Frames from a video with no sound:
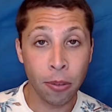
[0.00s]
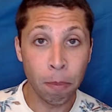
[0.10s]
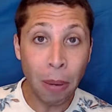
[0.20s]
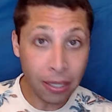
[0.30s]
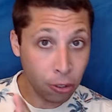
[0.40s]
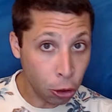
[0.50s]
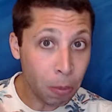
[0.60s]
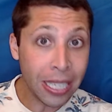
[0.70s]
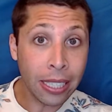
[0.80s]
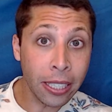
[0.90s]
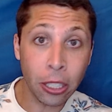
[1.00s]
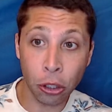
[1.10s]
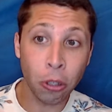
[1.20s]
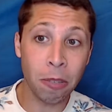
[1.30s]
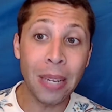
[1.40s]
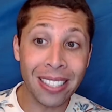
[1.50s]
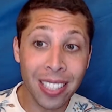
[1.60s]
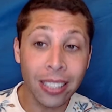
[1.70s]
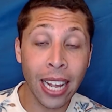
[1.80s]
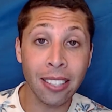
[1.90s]
But to be clear, choice B
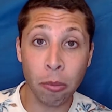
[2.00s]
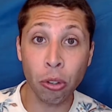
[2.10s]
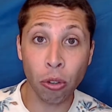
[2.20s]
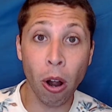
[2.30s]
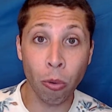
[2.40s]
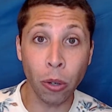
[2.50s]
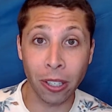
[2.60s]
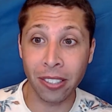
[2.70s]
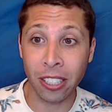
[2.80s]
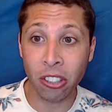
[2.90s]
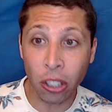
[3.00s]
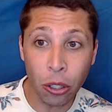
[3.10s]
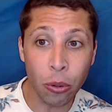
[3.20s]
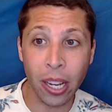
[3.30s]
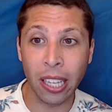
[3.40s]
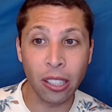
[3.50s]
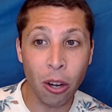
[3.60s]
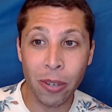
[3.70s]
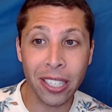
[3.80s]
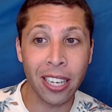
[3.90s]
still has some strong words, excluding,
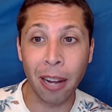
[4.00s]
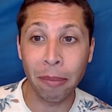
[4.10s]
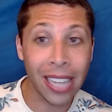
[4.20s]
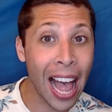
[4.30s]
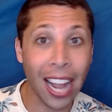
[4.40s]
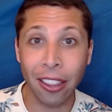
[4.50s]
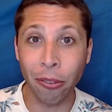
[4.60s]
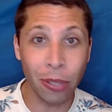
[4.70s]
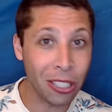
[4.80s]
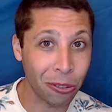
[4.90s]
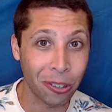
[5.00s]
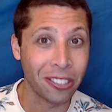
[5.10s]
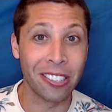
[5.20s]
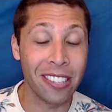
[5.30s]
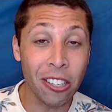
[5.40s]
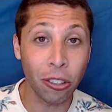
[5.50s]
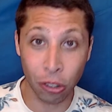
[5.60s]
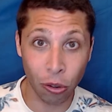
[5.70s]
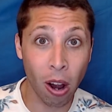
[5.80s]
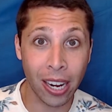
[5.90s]
low income, lack, the resources. These are
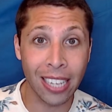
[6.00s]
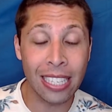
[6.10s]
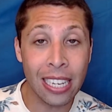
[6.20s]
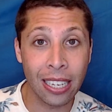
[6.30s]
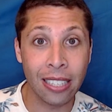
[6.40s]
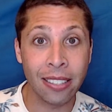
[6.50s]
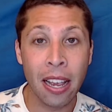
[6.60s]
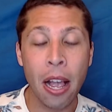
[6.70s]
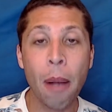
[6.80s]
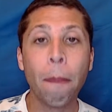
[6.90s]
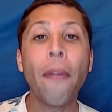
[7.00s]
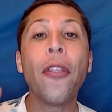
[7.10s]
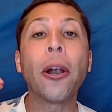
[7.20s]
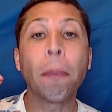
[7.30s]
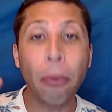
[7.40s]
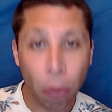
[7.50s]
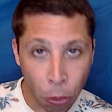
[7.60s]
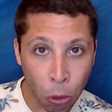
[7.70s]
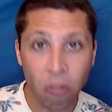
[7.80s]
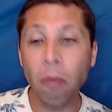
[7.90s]
strong ideas, but they're
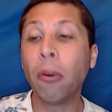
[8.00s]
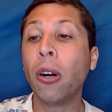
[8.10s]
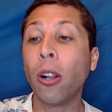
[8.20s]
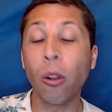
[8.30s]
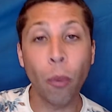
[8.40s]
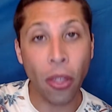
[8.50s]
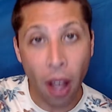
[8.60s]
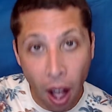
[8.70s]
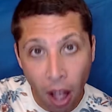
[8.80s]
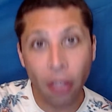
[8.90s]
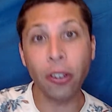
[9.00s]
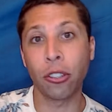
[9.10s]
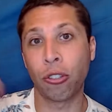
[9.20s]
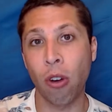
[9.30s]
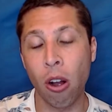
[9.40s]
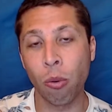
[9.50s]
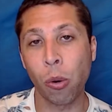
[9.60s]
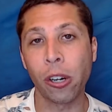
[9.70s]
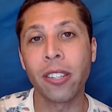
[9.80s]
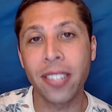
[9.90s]
provable with other strong
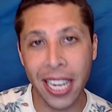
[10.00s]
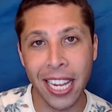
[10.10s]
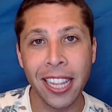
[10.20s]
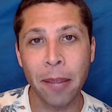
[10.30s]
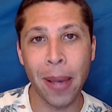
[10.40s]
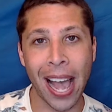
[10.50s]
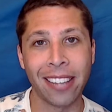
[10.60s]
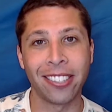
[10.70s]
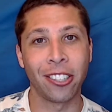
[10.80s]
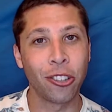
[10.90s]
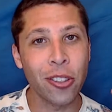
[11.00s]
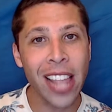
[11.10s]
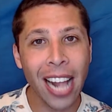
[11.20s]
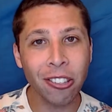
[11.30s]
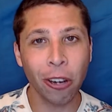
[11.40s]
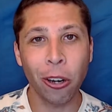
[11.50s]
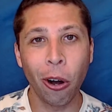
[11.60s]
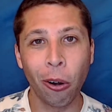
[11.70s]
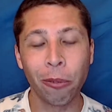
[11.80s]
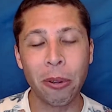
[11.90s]
words in the passage. So that's our
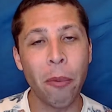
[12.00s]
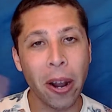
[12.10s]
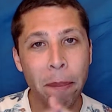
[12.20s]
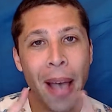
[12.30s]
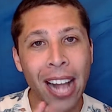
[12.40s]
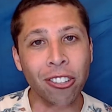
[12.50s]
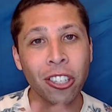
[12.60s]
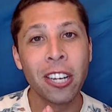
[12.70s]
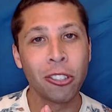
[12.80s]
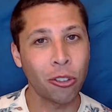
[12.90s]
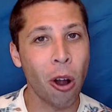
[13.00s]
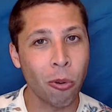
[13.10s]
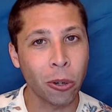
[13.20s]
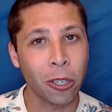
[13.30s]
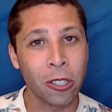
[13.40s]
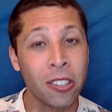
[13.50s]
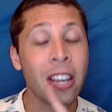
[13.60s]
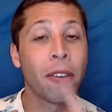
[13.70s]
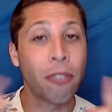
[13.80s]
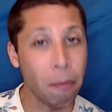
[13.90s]
goal. We want to match strong words
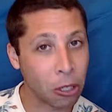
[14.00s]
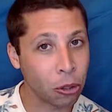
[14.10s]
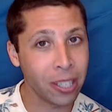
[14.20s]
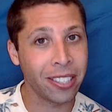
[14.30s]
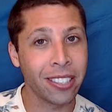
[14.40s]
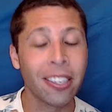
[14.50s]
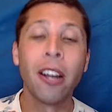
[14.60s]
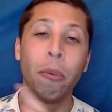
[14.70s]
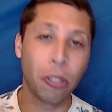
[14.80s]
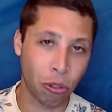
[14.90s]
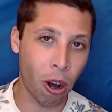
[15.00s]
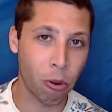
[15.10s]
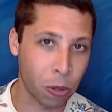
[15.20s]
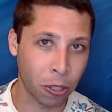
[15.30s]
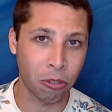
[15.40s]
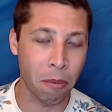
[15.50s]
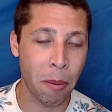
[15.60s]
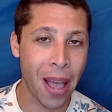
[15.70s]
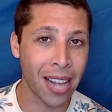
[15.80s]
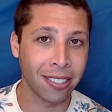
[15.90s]
from the choices with strong words from the
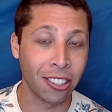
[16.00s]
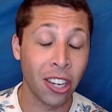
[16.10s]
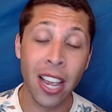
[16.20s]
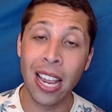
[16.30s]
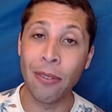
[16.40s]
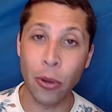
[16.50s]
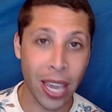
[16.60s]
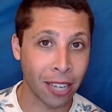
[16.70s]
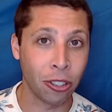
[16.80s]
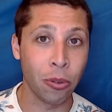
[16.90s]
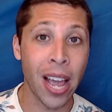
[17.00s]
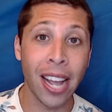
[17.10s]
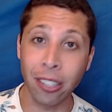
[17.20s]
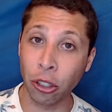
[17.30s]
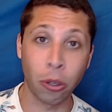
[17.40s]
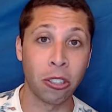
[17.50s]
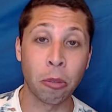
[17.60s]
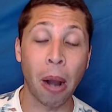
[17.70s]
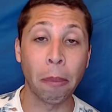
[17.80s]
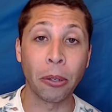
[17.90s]
passage. If you can't do that, the choice is
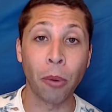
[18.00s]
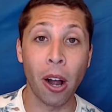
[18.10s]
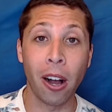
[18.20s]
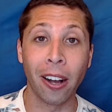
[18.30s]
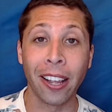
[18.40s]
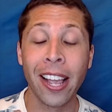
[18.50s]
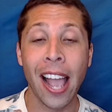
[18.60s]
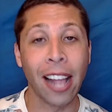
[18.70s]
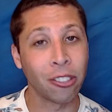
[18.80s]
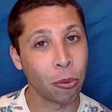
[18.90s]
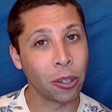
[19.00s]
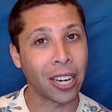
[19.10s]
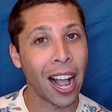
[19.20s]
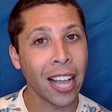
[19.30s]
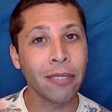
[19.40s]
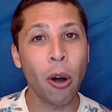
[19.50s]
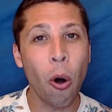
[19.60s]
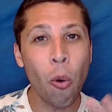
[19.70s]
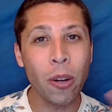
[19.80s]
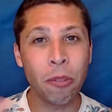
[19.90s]
probably wrong. And so we're kind of
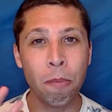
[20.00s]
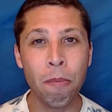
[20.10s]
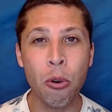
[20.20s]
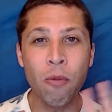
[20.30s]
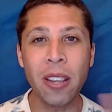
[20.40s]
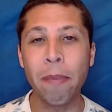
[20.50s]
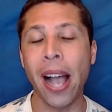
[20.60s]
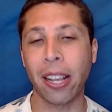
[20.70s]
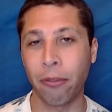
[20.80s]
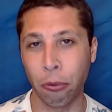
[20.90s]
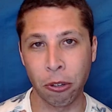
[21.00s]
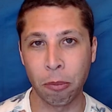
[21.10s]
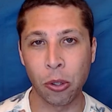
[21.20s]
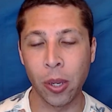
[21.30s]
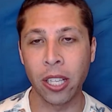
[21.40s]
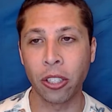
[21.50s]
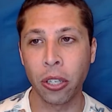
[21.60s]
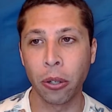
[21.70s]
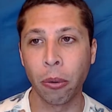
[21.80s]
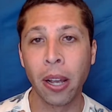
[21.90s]
always moving back and forth between the
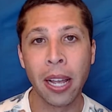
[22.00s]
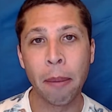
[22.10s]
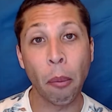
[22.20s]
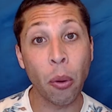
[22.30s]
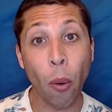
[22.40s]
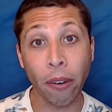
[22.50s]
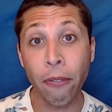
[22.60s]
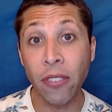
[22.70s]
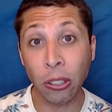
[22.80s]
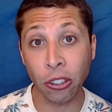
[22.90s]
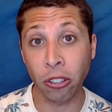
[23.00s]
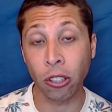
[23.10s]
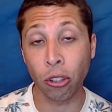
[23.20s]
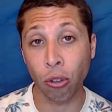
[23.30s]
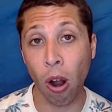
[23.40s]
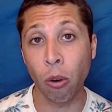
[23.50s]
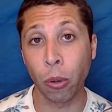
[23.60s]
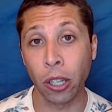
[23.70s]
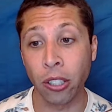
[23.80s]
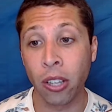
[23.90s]
two, but we want to filter the strong
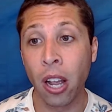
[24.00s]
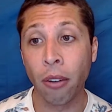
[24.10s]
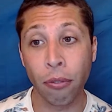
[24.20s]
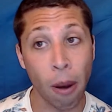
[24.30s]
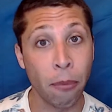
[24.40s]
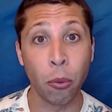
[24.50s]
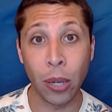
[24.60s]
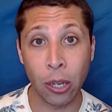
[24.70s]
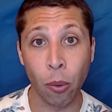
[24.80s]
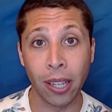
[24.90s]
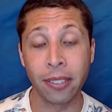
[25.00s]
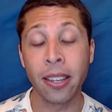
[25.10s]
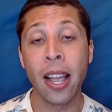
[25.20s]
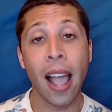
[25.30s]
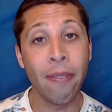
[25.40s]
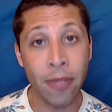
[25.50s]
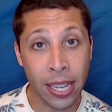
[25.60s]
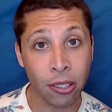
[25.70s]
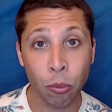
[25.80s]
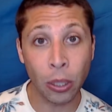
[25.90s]
words from the weak ones. And
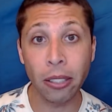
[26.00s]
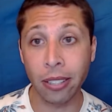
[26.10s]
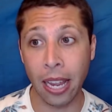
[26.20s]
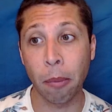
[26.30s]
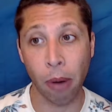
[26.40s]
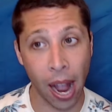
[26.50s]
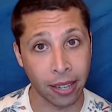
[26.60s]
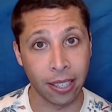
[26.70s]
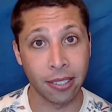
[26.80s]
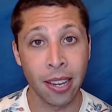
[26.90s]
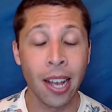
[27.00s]
this will take practice.